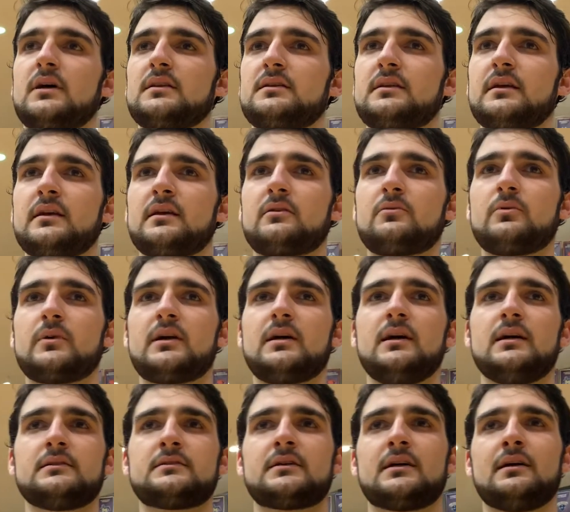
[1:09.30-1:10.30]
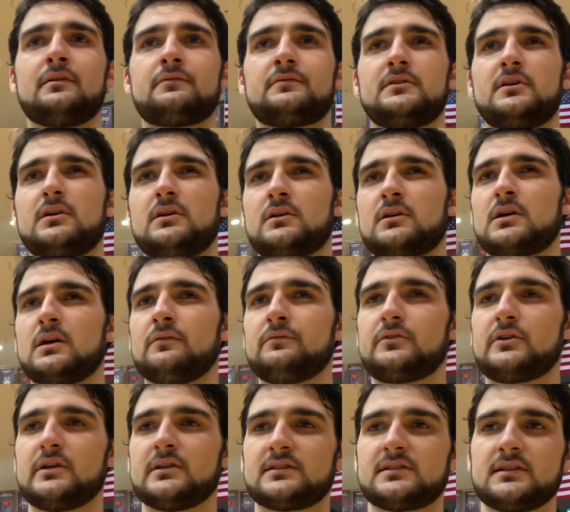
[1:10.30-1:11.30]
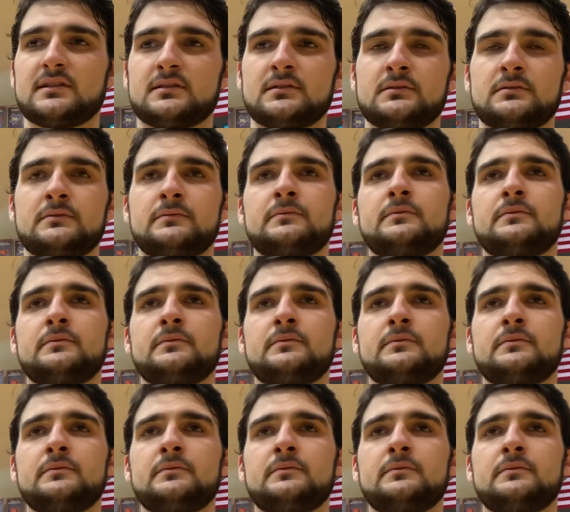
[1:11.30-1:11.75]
I think we got a tough non-conference season,